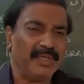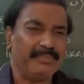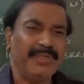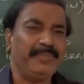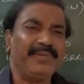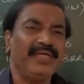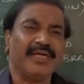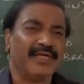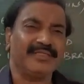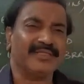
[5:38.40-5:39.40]
BP
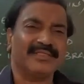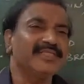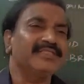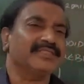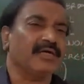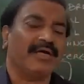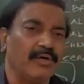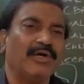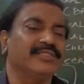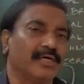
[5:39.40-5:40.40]
and other things are
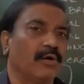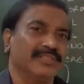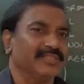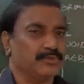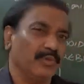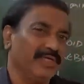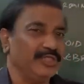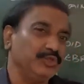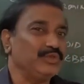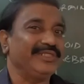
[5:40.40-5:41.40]
not the causes, only
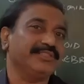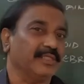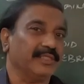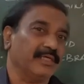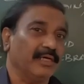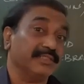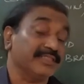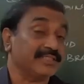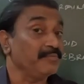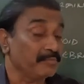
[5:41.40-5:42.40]
injuries are the
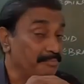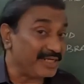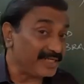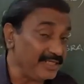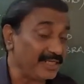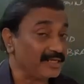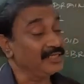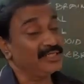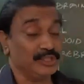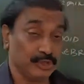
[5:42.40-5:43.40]
causes. But here,
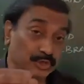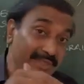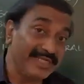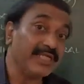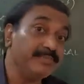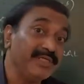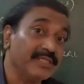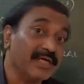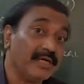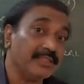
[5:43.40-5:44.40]
injury can be
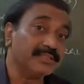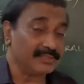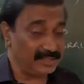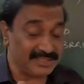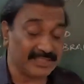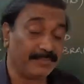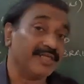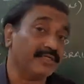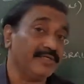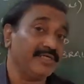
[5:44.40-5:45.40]
the cause. In
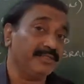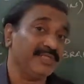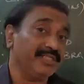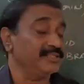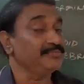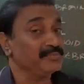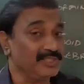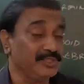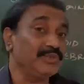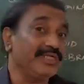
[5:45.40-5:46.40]
subarachnoid hemorrhage,
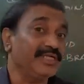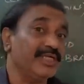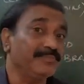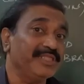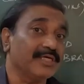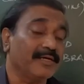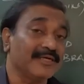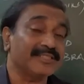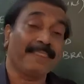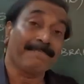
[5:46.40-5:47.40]
injury can be the
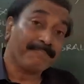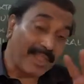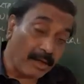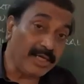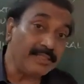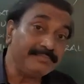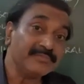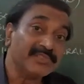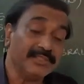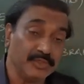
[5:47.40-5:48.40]
cause, or
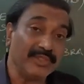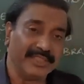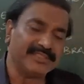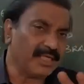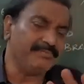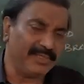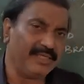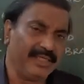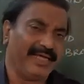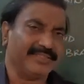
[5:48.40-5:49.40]
injury,
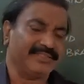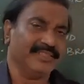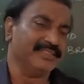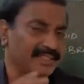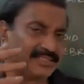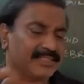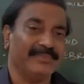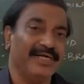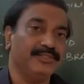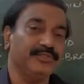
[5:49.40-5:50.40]
some accidents or some
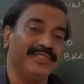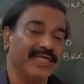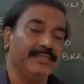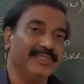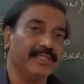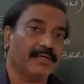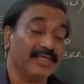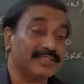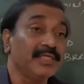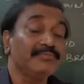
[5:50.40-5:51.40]
head injury can be the
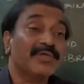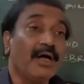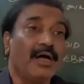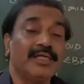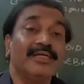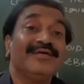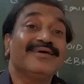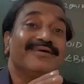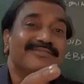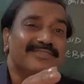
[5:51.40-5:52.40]
cause, or
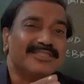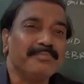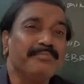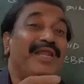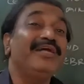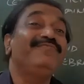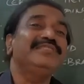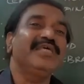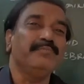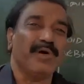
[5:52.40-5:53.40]
some blood
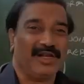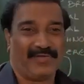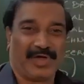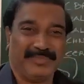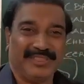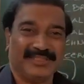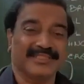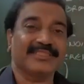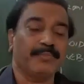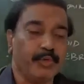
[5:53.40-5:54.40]
vessel malformation.
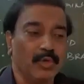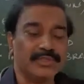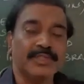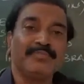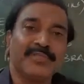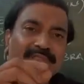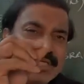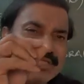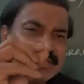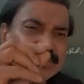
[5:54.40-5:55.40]
Suppose there
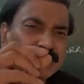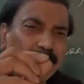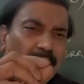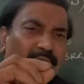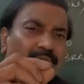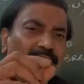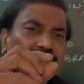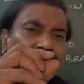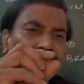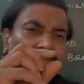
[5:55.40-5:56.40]
is a small
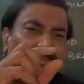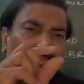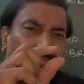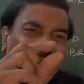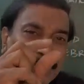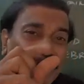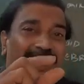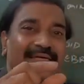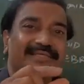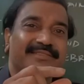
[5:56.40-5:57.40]

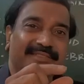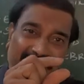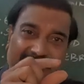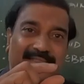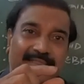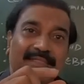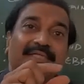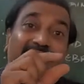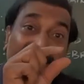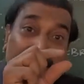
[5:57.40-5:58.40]
bleb-like thing
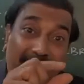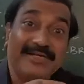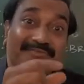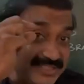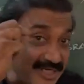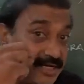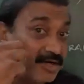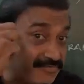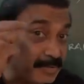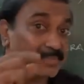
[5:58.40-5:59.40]
in the blood vessel
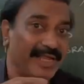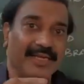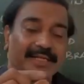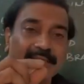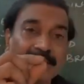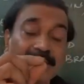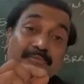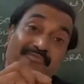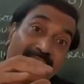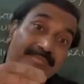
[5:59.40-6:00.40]
of the brain
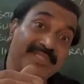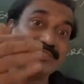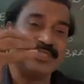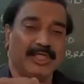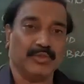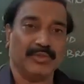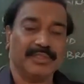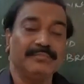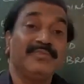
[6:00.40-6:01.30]
from the childhood.